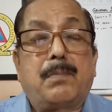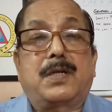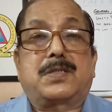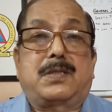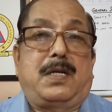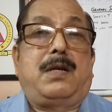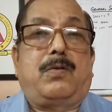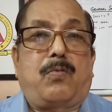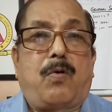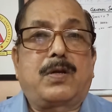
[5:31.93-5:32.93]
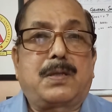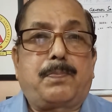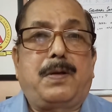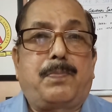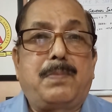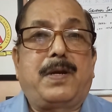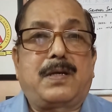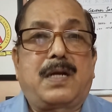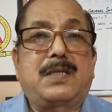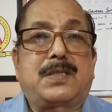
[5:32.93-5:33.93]
But still, all the people
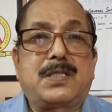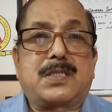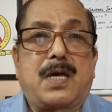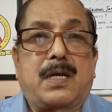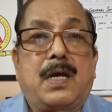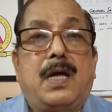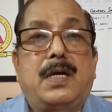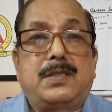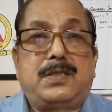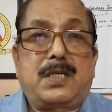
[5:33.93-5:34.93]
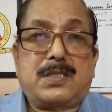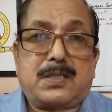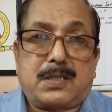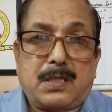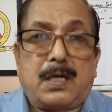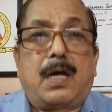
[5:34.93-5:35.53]
mentalities are just